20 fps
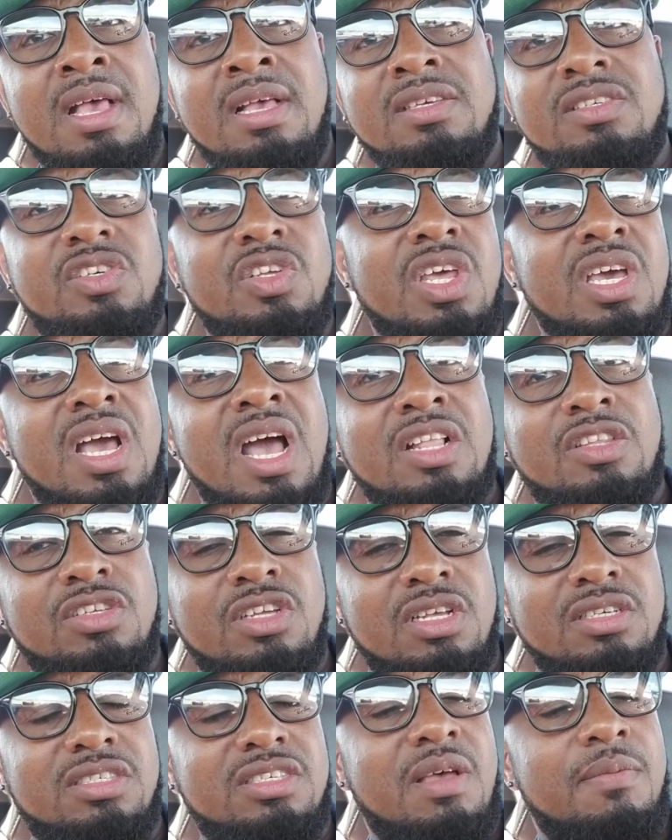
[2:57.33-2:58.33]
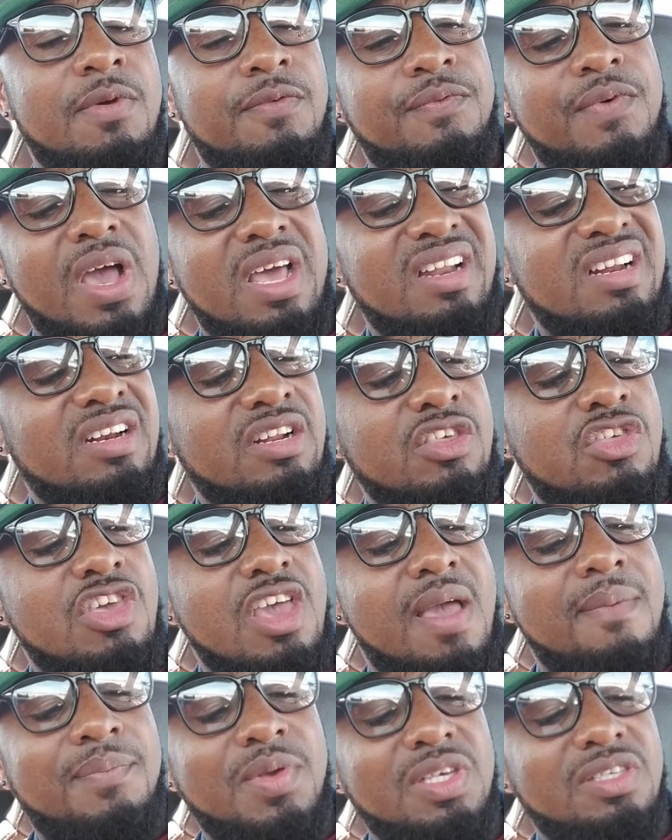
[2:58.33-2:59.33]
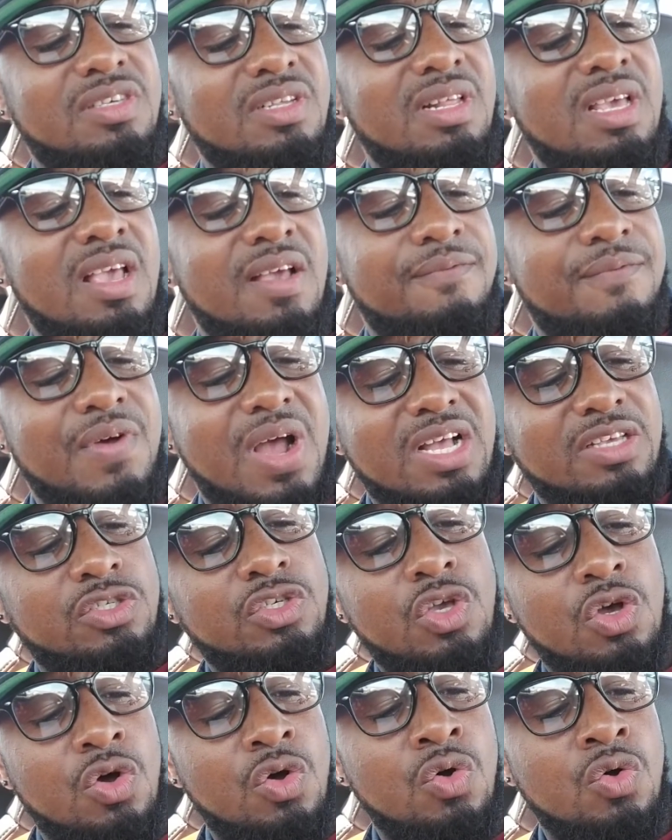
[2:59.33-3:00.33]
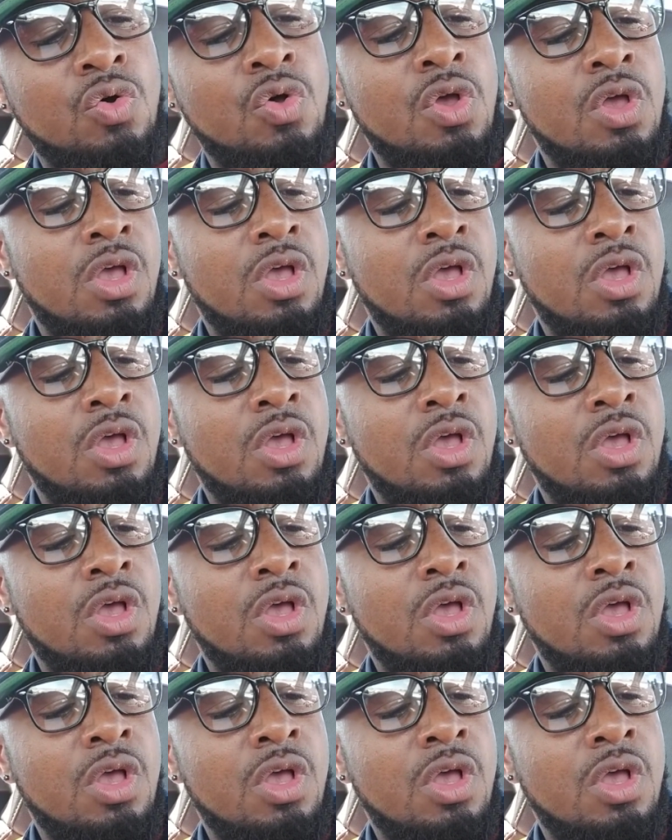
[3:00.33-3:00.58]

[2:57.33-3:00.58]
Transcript: See, they got to the semifinal of the Champions League. Fazio